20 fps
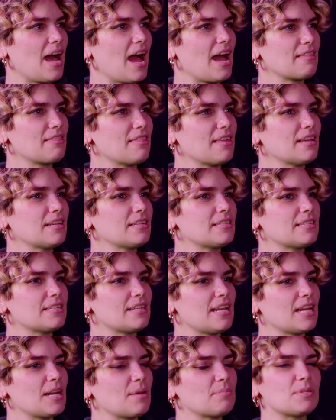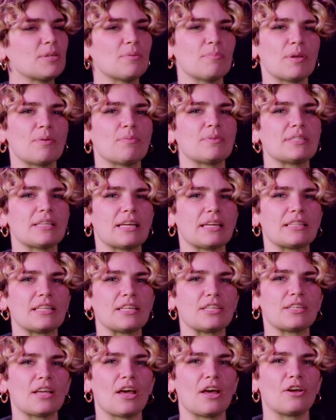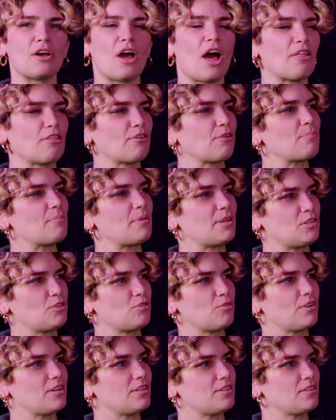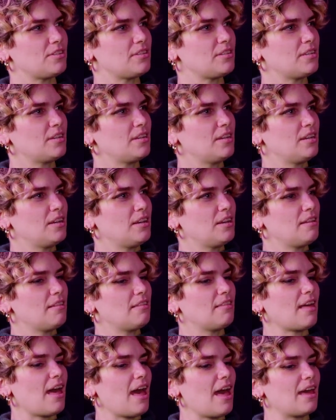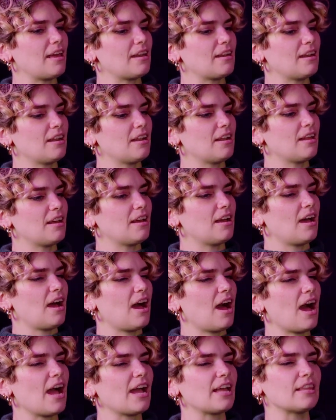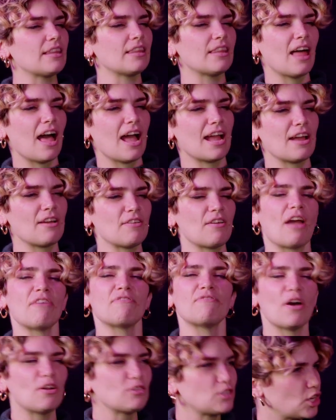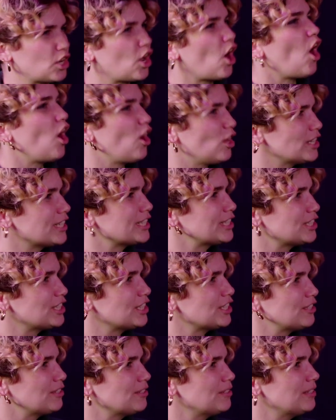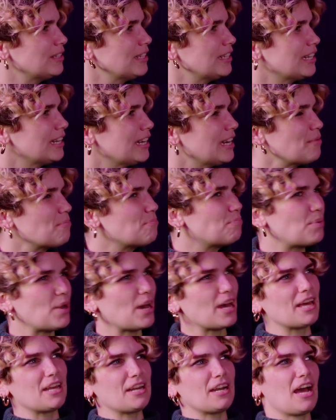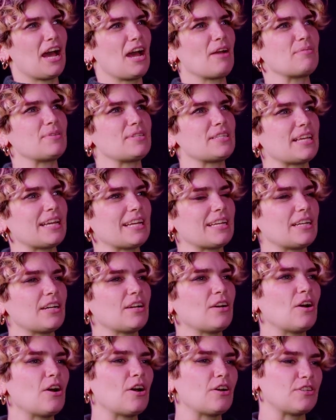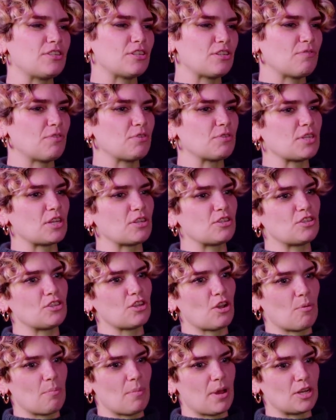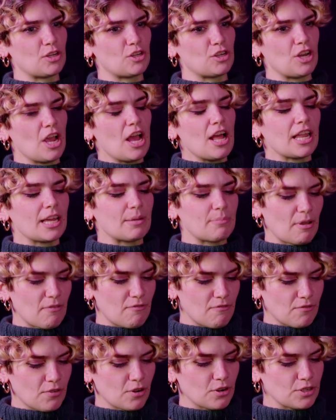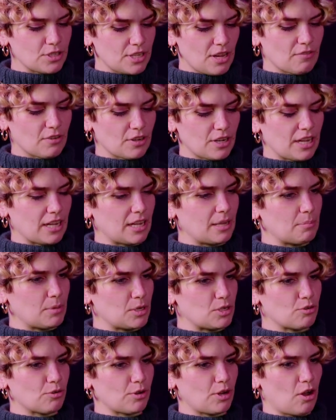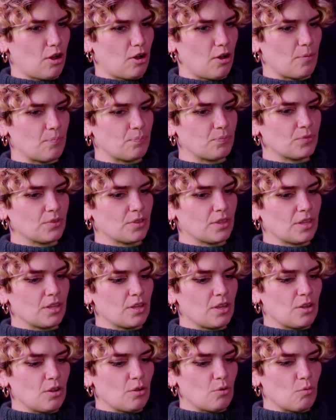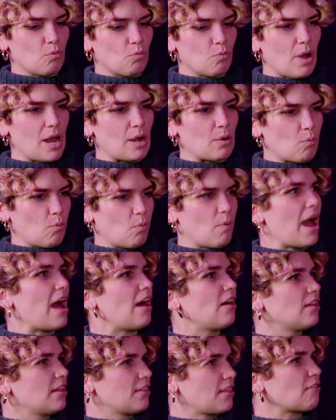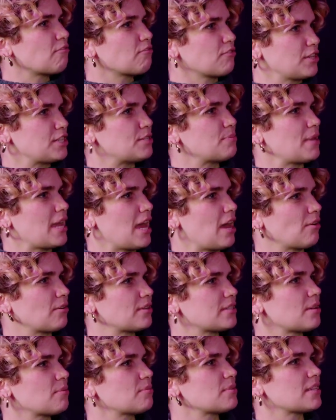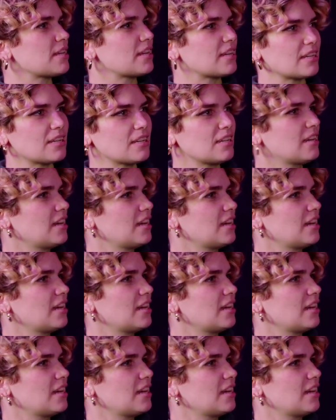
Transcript: I think stand-up to me was like this other mistress that I felt a calling to, but I was like, oh, it just feels like so much. Like my first ever gig in Montreal went well, and that freaked me out because I was like...